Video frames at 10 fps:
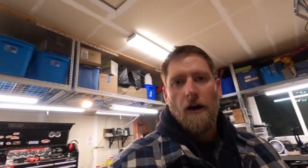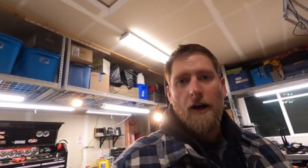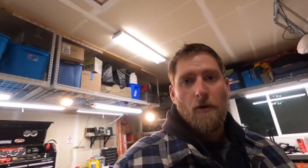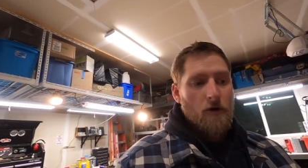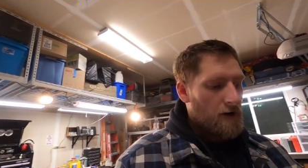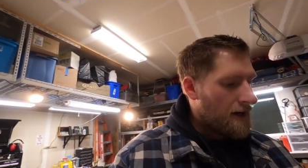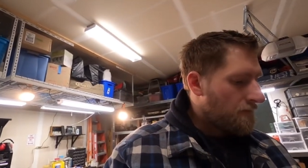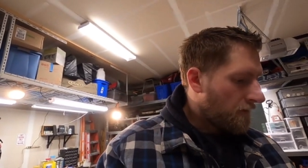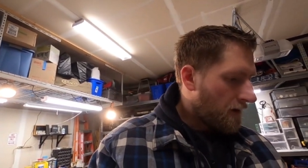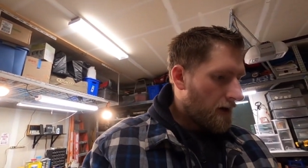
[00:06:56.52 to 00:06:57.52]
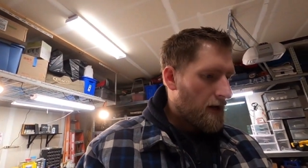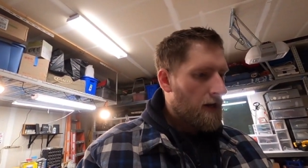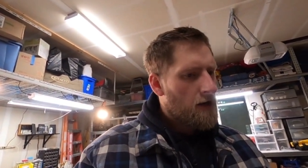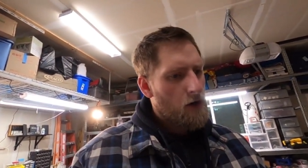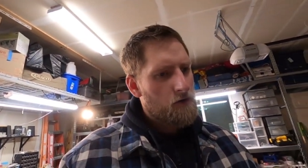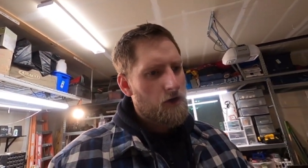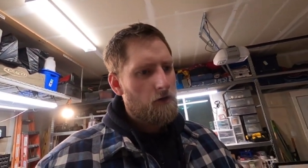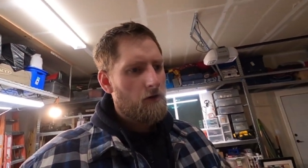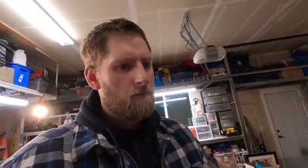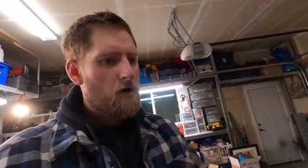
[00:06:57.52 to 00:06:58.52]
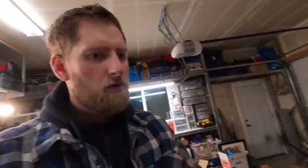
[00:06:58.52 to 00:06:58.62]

All right, we're ready for coat two in